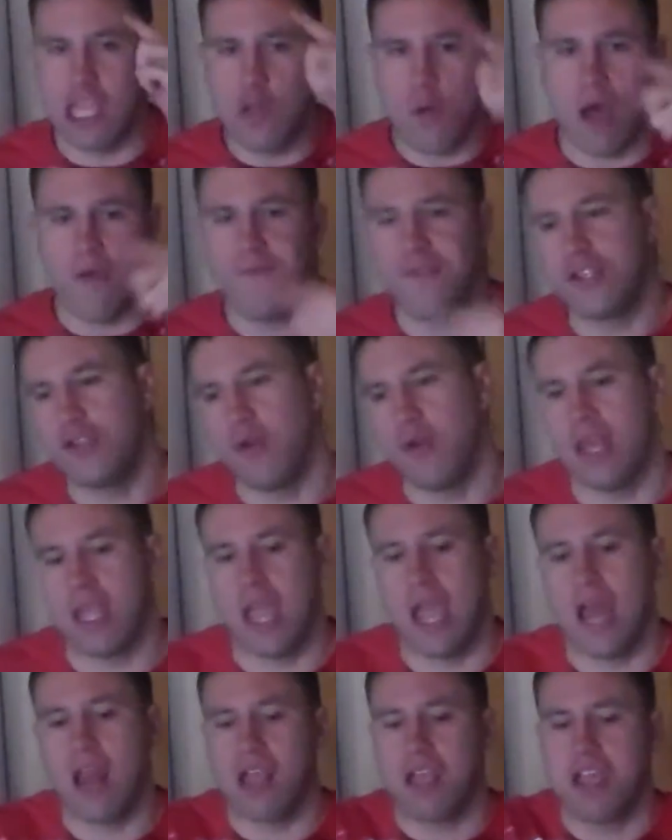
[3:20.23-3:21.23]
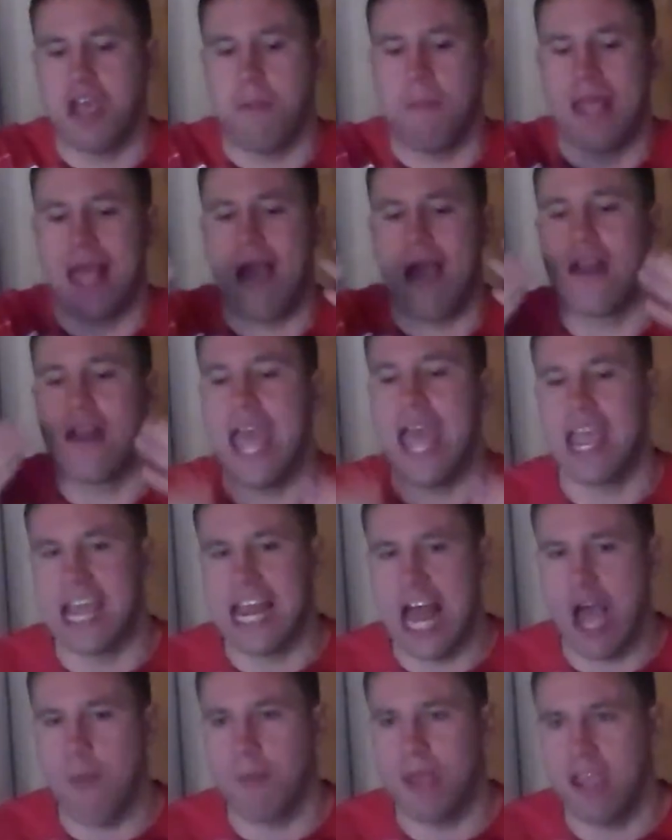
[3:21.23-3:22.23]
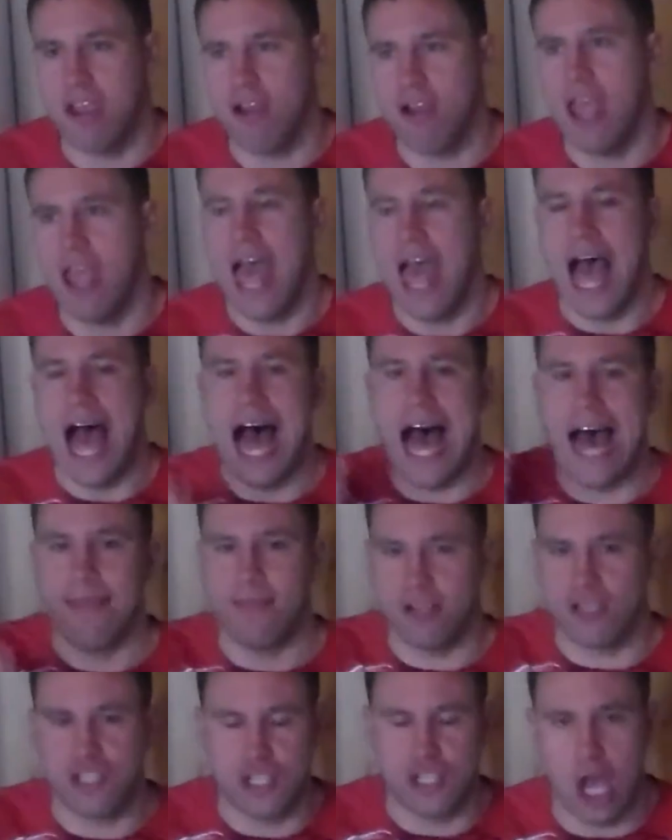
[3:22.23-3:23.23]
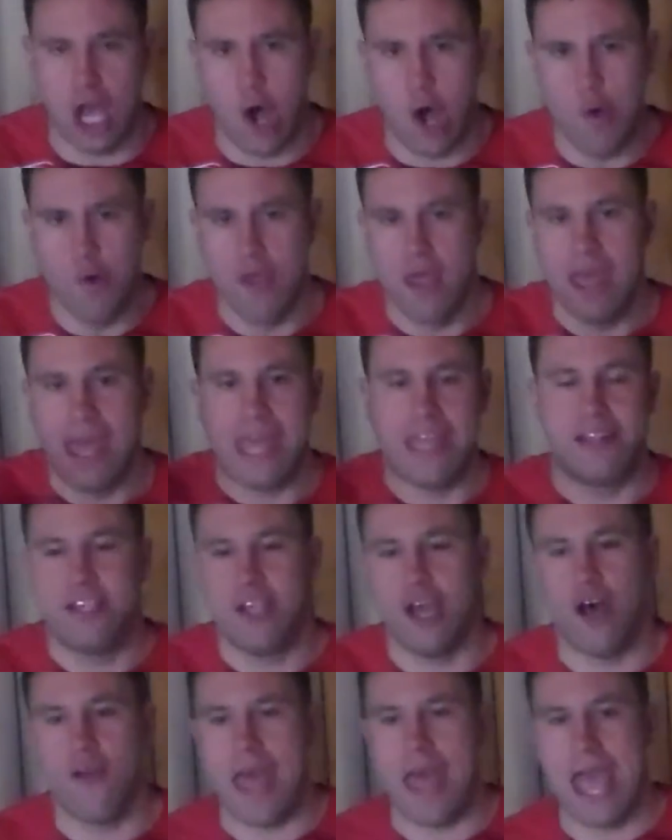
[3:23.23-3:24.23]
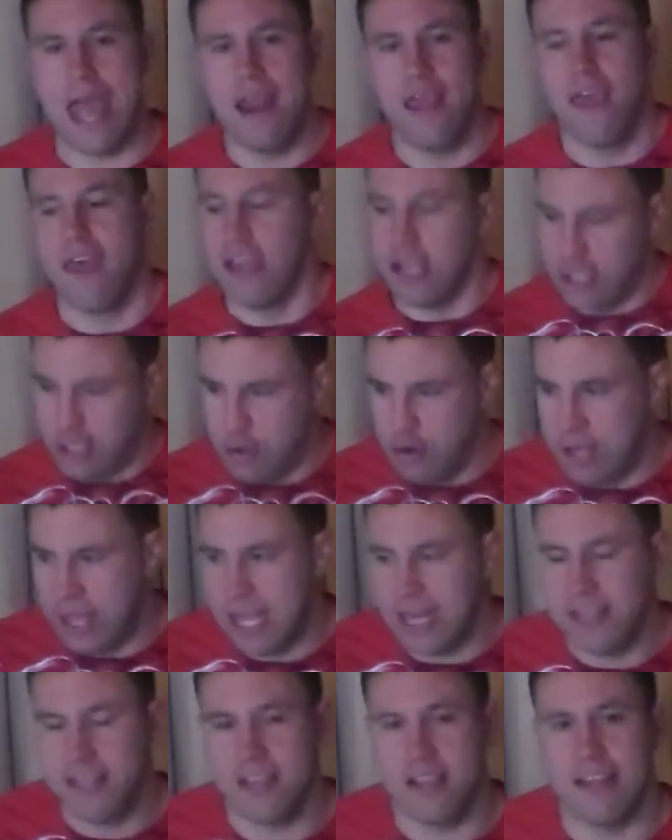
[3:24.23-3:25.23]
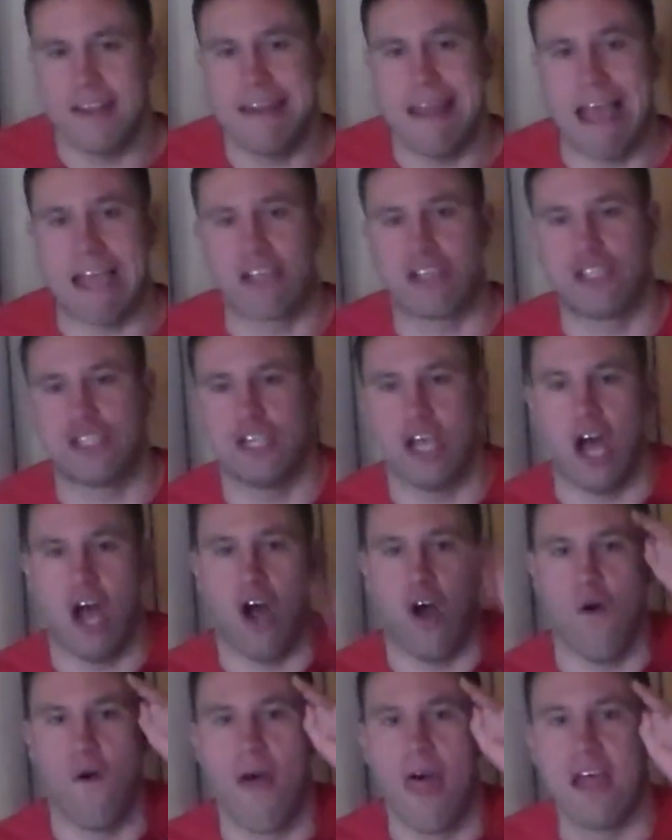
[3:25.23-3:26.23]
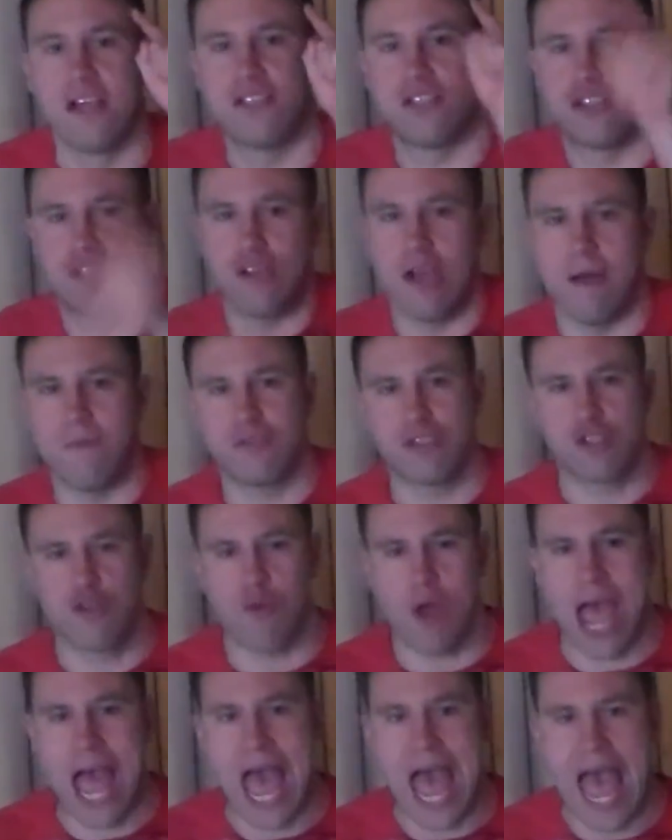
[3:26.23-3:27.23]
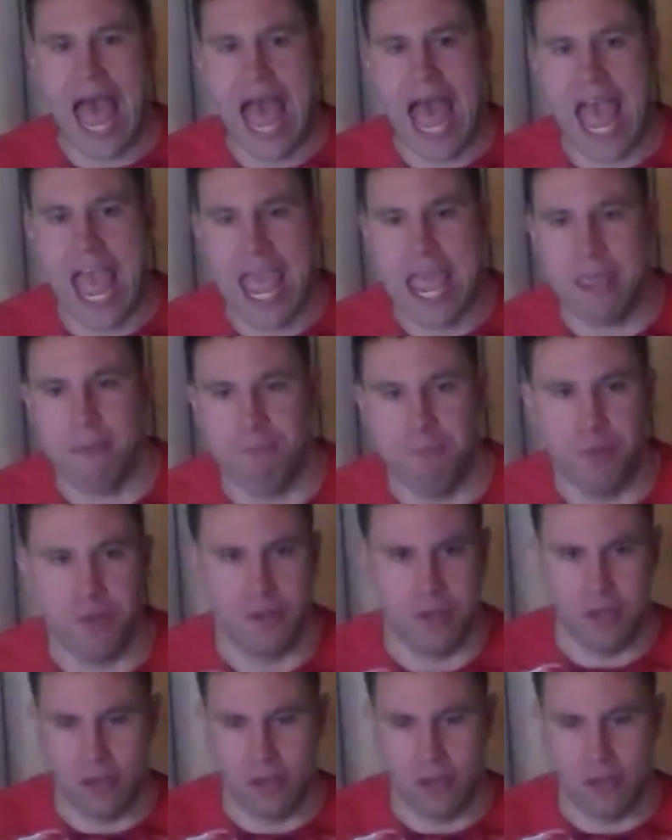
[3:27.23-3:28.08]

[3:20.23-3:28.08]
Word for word: Thank you all for tuning in and coming out and hanging out with me here on the show. Until then, tune in to the next show. Subscribe.